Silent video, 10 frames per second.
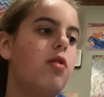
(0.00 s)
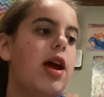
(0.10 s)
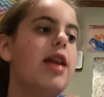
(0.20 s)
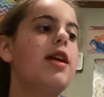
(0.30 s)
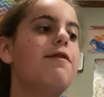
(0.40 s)

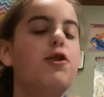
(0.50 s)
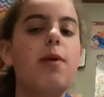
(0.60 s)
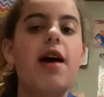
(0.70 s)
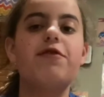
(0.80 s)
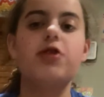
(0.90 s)
and if you
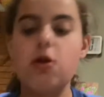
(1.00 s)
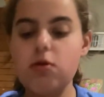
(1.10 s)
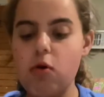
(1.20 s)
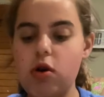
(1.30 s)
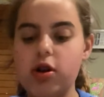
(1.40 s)
have no
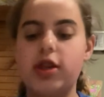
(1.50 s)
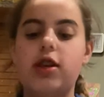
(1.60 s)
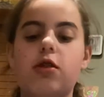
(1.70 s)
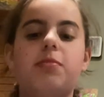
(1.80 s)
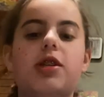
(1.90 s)
corner
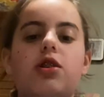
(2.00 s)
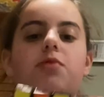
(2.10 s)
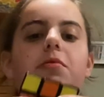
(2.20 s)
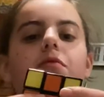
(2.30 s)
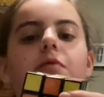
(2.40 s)
cubes,
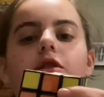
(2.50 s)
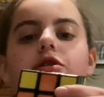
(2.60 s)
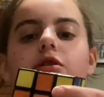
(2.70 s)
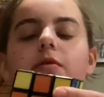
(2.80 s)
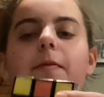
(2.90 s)
here's what you want to
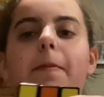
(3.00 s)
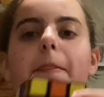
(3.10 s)
do.